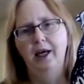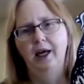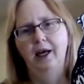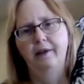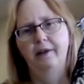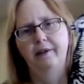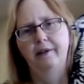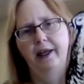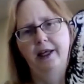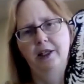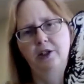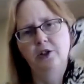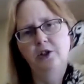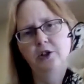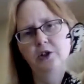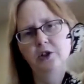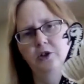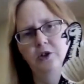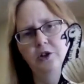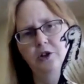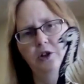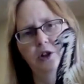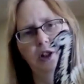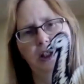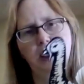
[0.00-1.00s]
And that's your
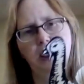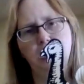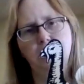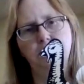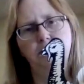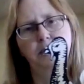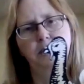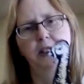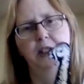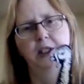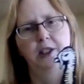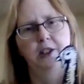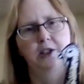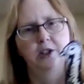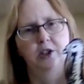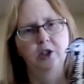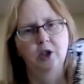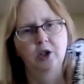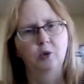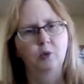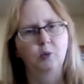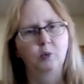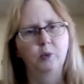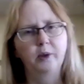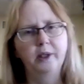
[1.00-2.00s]
turkey.
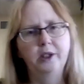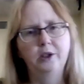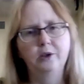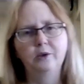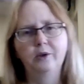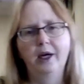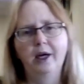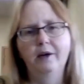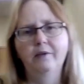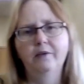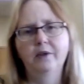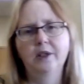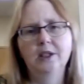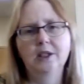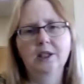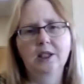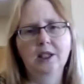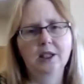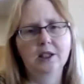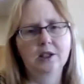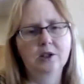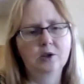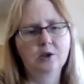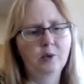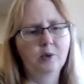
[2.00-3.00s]
So we do have these
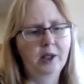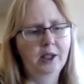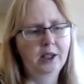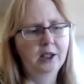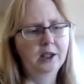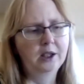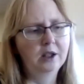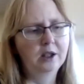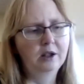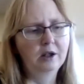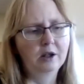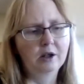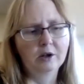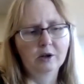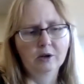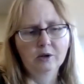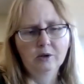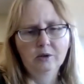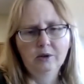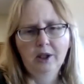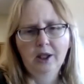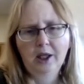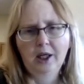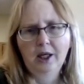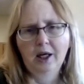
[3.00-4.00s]
kits ready to
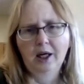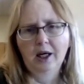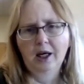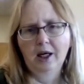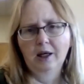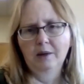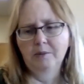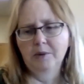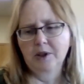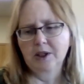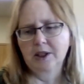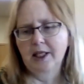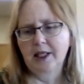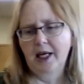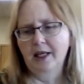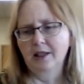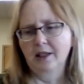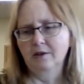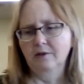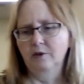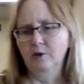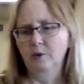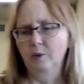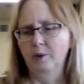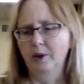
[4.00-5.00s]
go. Um, just
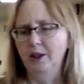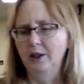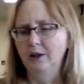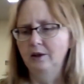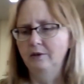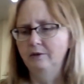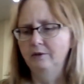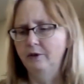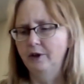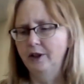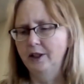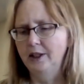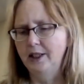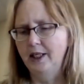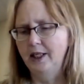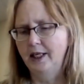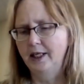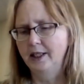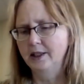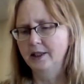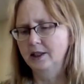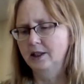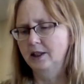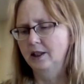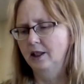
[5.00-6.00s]
ask for one at the front
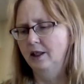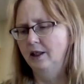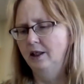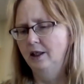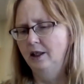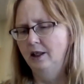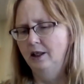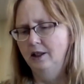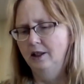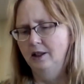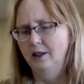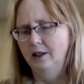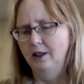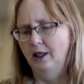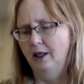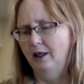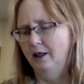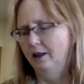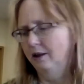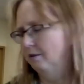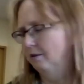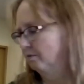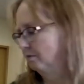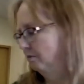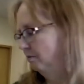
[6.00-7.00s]
desk.
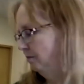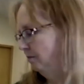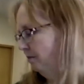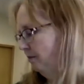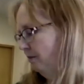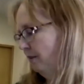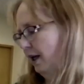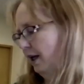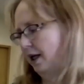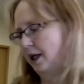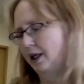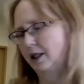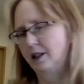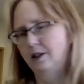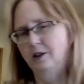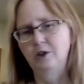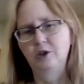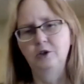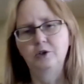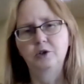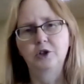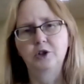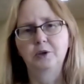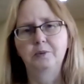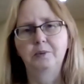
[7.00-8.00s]
Um, and
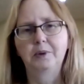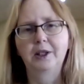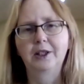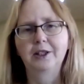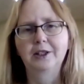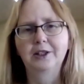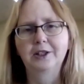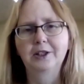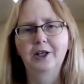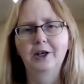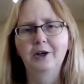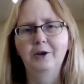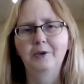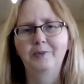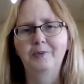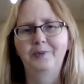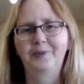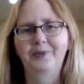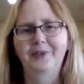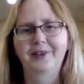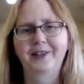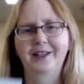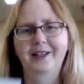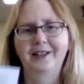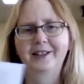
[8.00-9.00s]
you should be good to
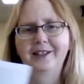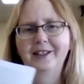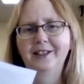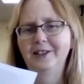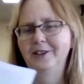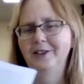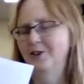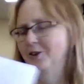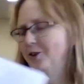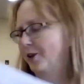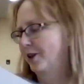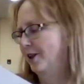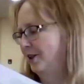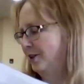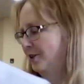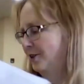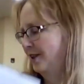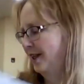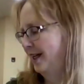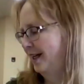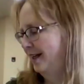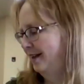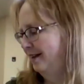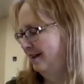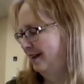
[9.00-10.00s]
go. Enjoy your
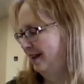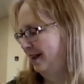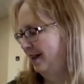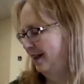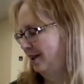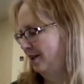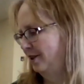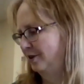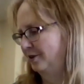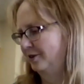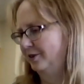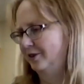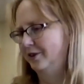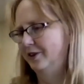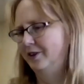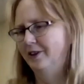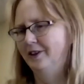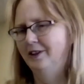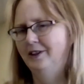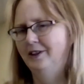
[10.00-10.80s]
day. Thank you.